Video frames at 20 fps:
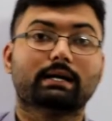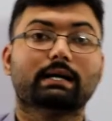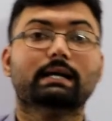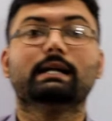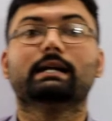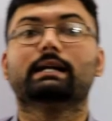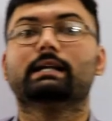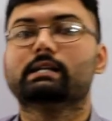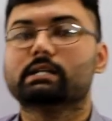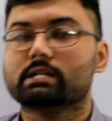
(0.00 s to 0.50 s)

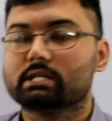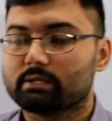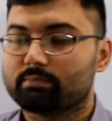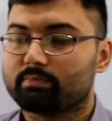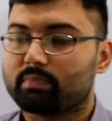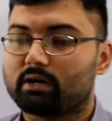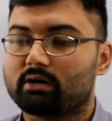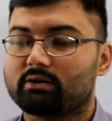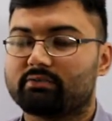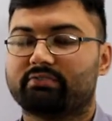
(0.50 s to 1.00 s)
Relating to the
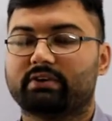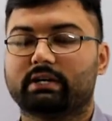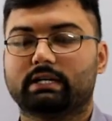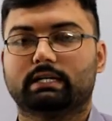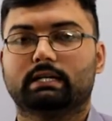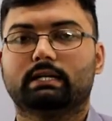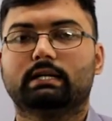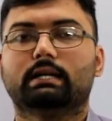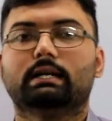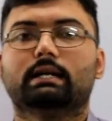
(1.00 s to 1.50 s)
power
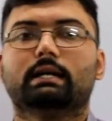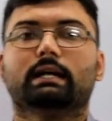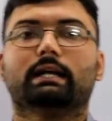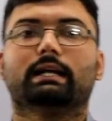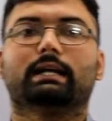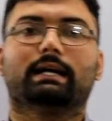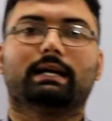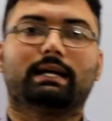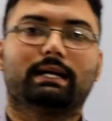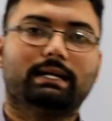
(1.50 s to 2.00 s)
factor
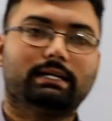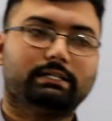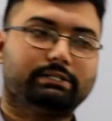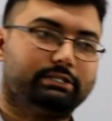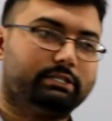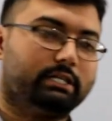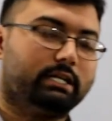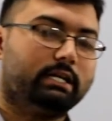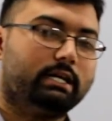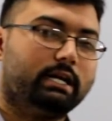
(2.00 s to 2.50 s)

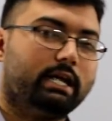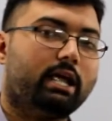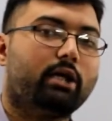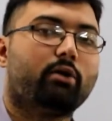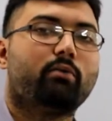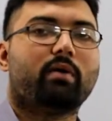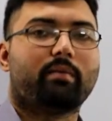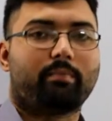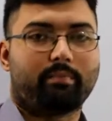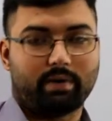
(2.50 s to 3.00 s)
correction
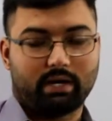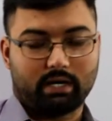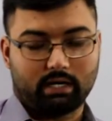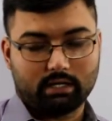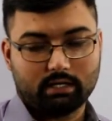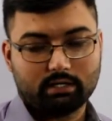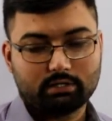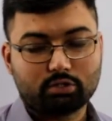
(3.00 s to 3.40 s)
equipment.